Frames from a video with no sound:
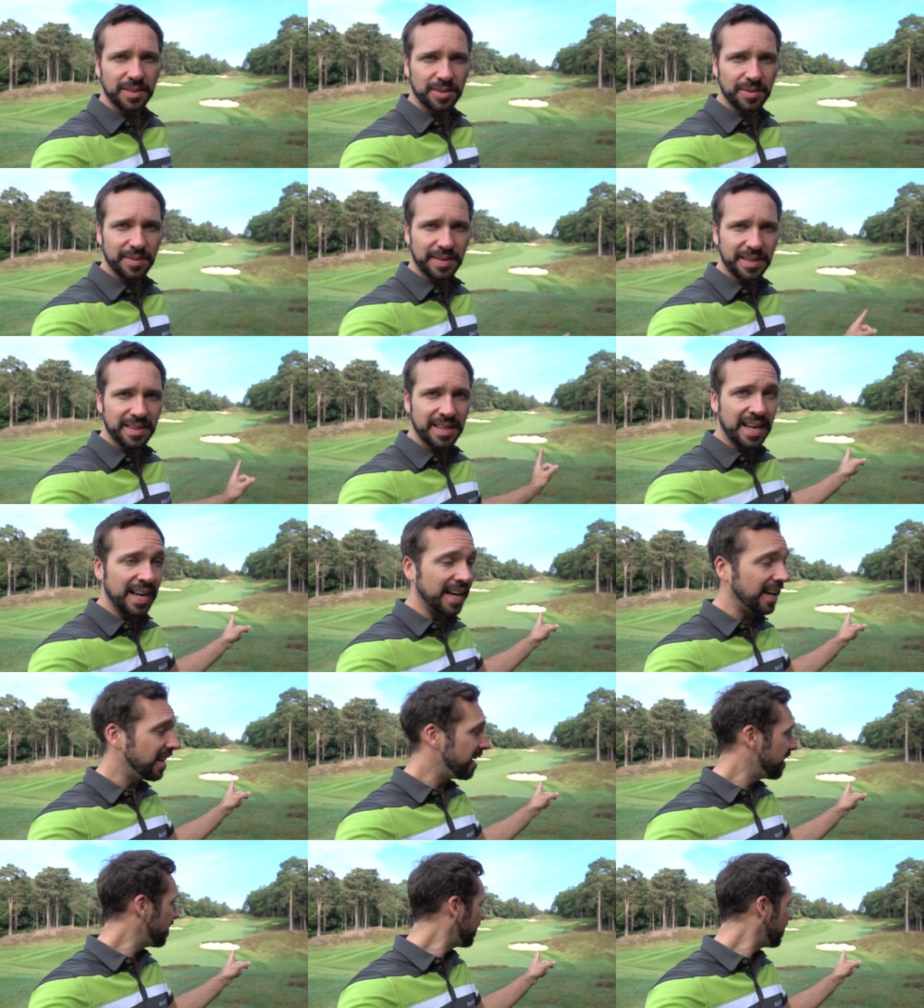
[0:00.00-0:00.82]
I mean,
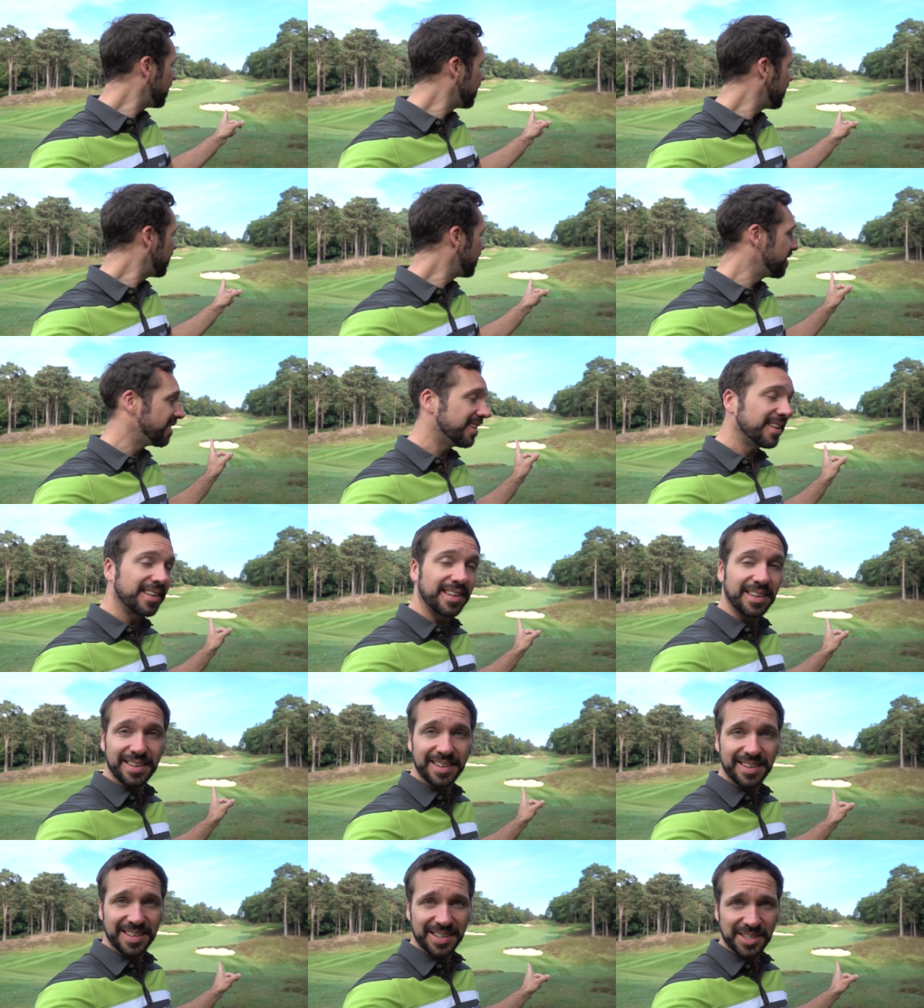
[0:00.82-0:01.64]
that
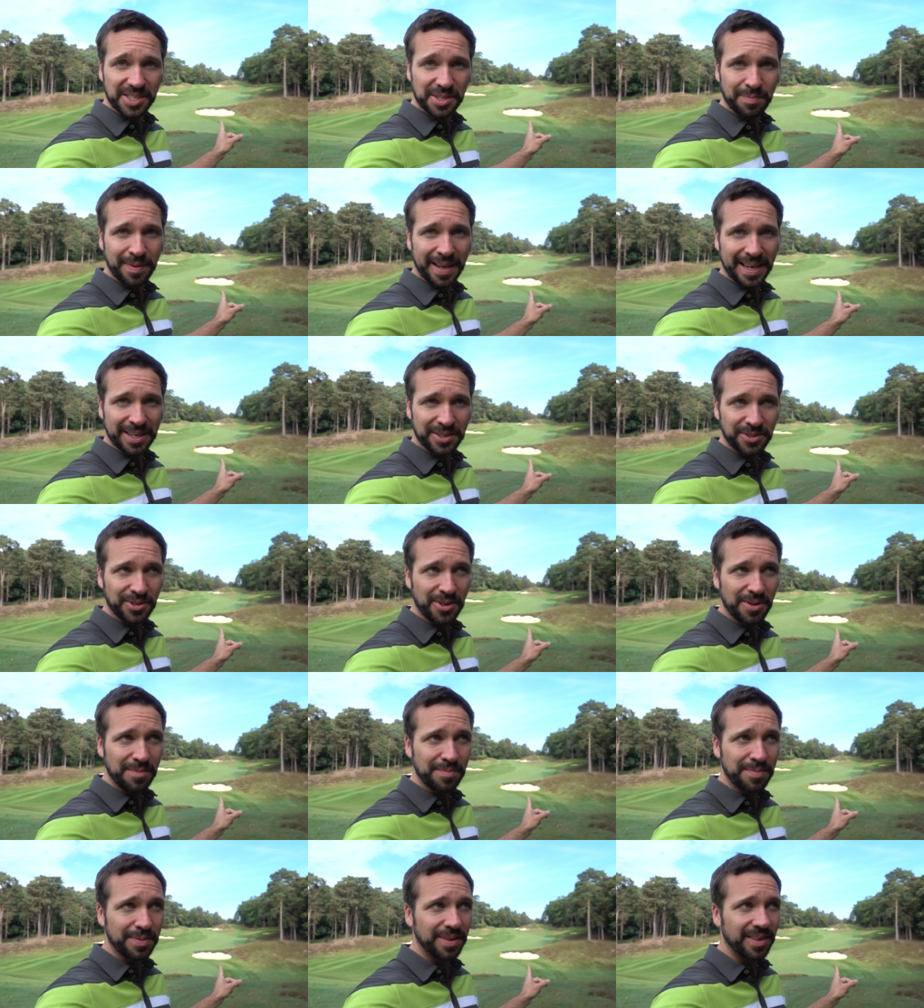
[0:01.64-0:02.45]
as a
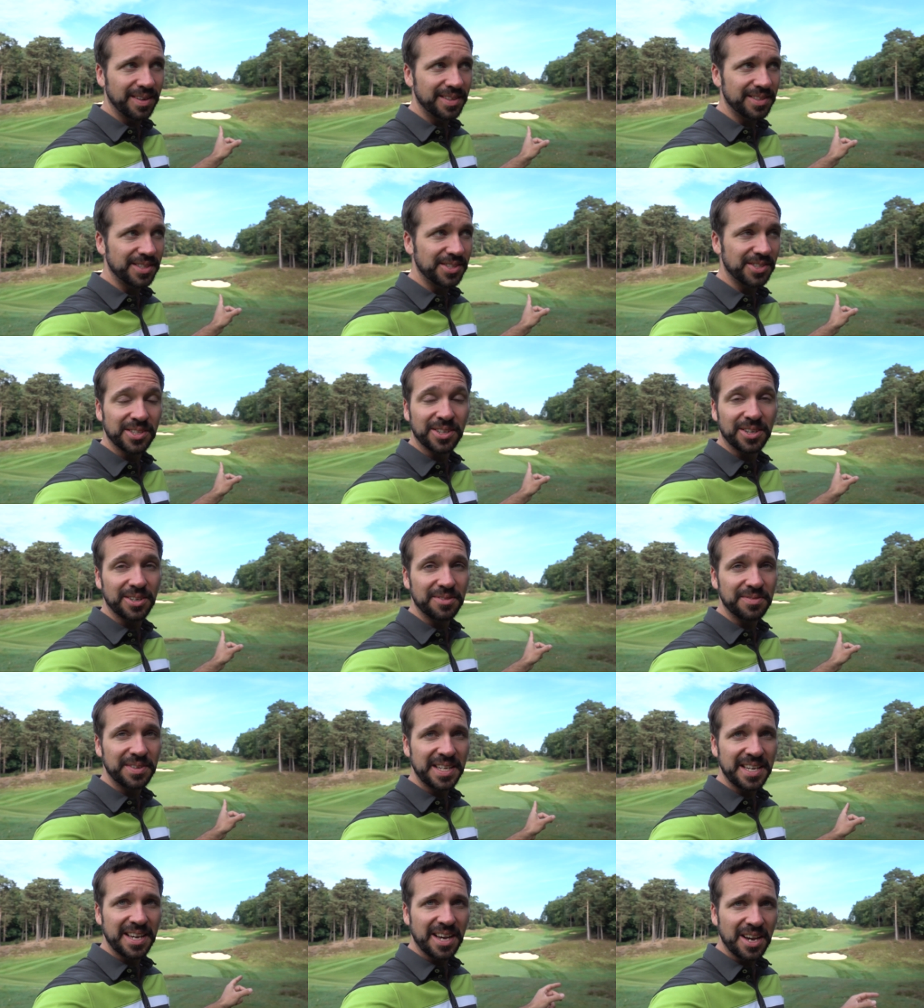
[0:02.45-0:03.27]
backdrop to
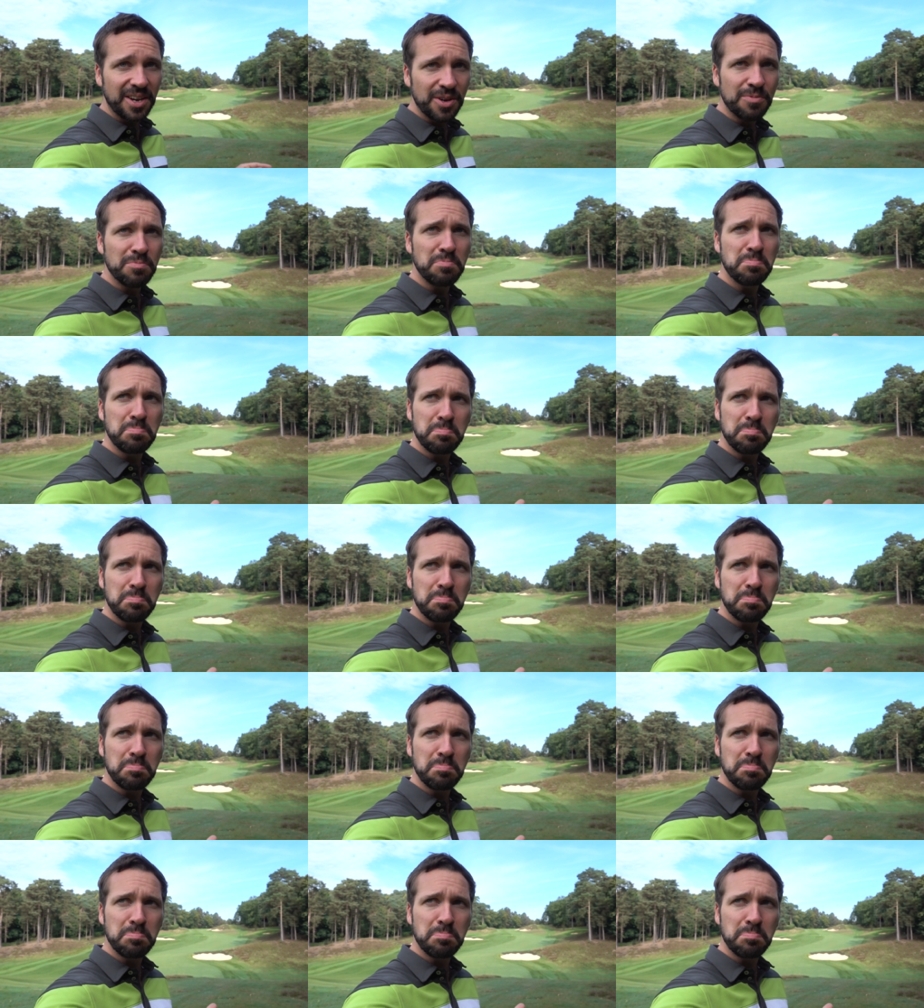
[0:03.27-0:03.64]
start a video,